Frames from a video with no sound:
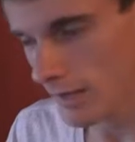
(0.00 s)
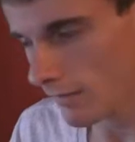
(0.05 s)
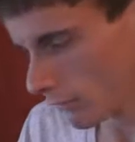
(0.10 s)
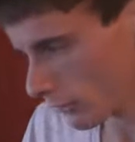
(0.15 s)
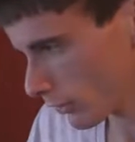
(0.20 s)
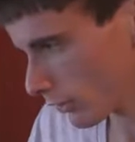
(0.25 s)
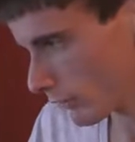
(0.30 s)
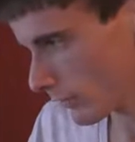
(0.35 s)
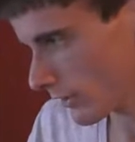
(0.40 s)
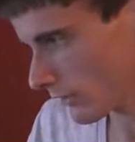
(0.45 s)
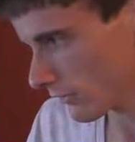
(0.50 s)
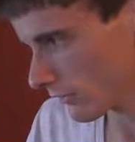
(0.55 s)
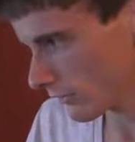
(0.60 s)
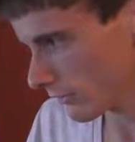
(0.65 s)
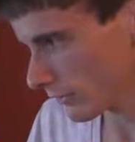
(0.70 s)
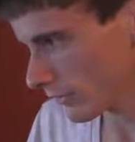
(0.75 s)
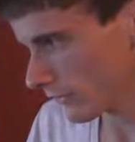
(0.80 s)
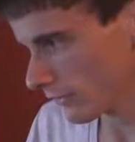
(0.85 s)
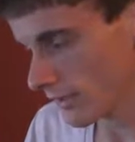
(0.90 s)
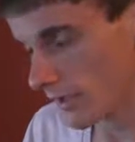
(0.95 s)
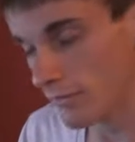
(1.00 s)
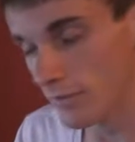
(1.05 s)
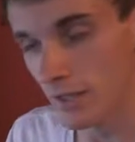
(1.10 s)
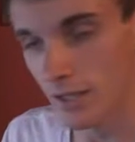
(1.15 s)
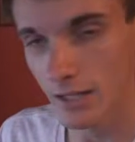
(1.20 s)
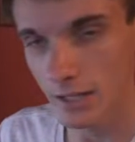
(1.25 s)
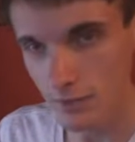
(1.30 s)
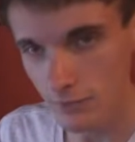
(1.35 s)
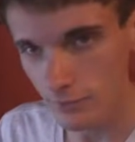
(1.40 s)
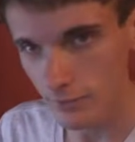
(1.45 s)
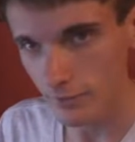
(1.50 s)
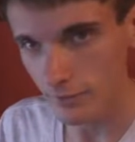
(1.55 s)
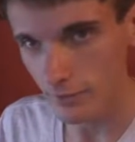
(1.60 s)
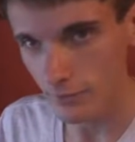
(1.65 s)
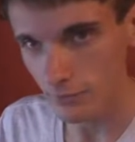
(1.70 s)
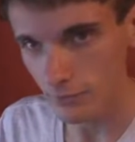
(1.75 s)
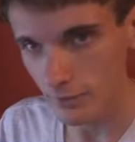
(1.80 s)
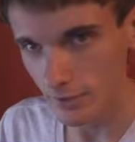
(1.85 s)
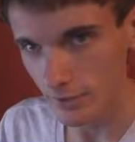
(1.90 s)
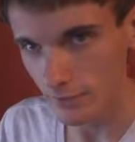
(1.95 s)
have a good reason for the stuff that isn't on
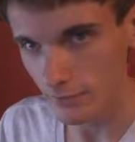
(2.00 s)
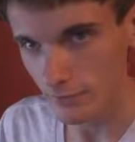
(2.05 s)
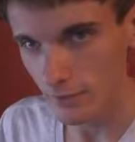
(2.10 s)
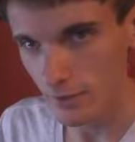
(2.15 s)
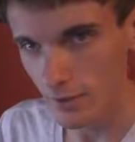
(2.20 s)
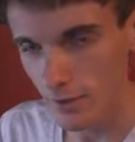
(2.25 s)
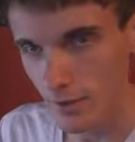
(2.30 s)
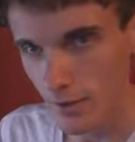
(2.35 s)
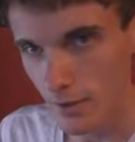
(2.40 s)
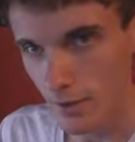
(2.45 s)
this list.